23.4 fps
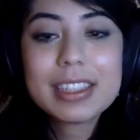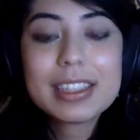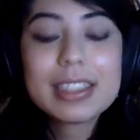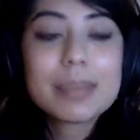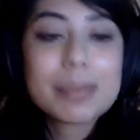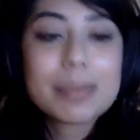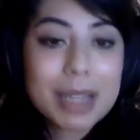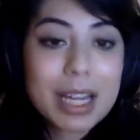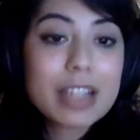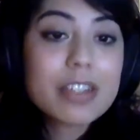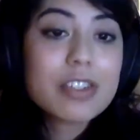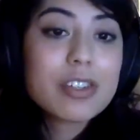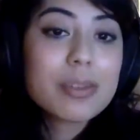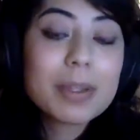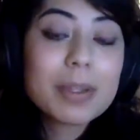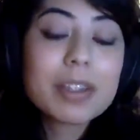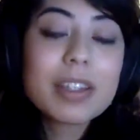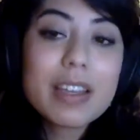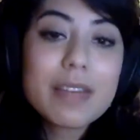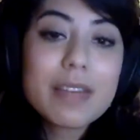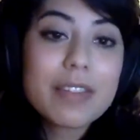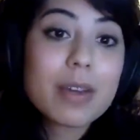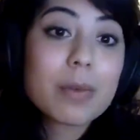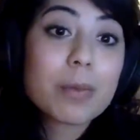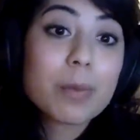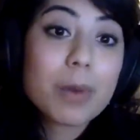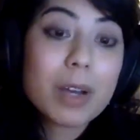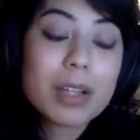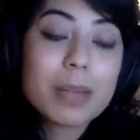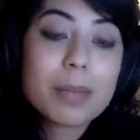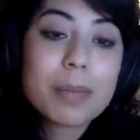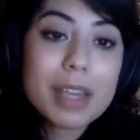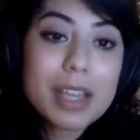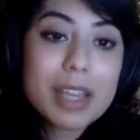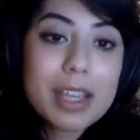But I do believe that
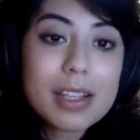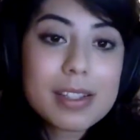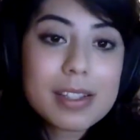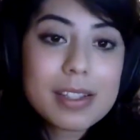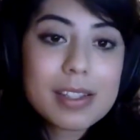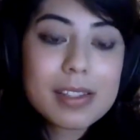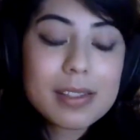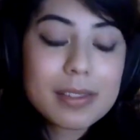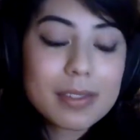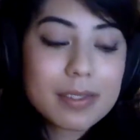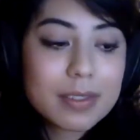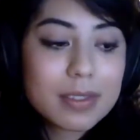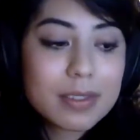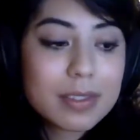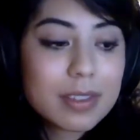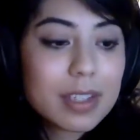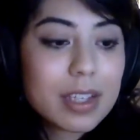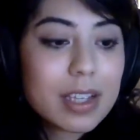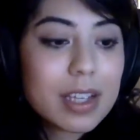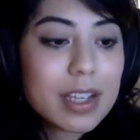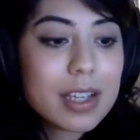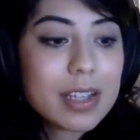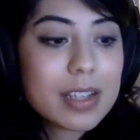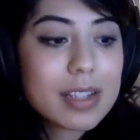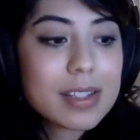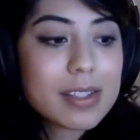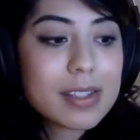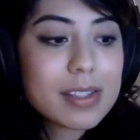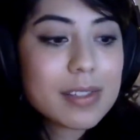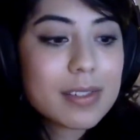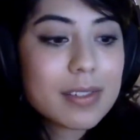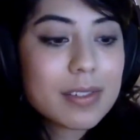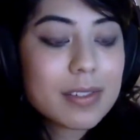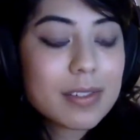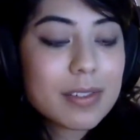one piece is